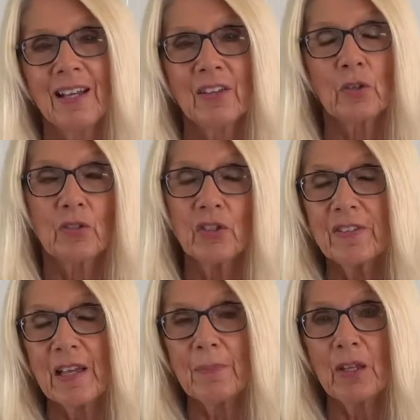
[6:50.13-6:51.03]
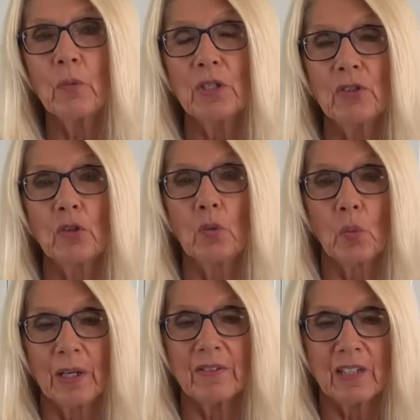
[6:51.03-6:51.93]
So it's just something we do
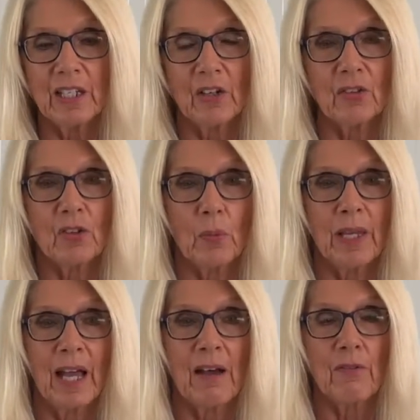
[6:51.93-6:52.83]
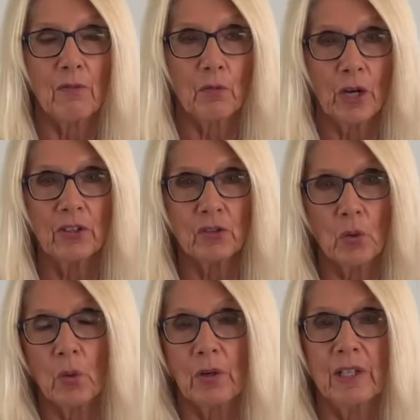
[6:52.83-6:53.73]
once a year, so we have fresh
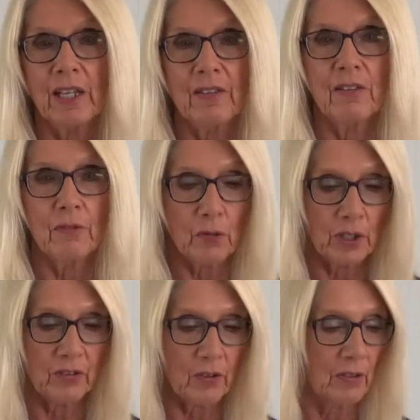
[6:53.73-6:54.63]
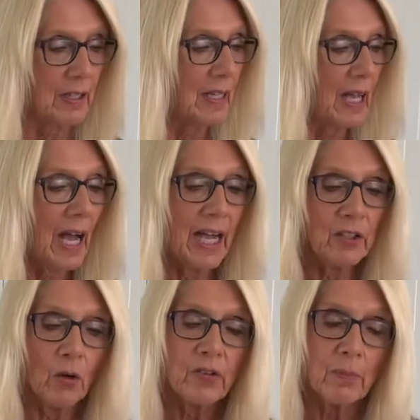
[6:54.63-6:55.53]
corn in the freezer. I
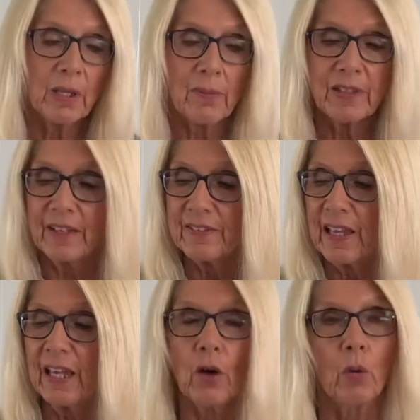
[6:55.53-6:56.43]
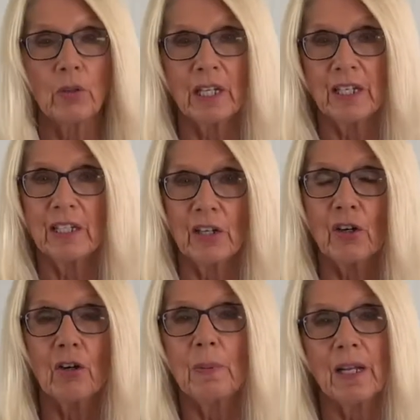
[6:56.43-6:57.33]
know sometimes they say only a
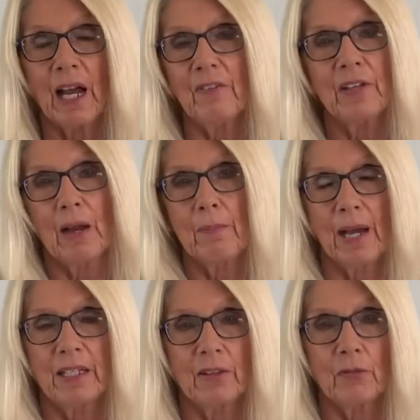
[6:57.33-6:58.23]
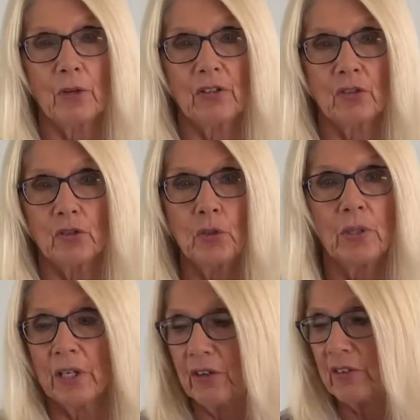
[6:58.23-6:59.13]
year, but I've kept mine in the freezer 2
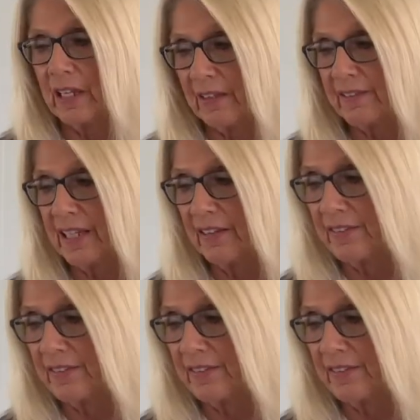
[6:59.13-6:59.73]
years and it stays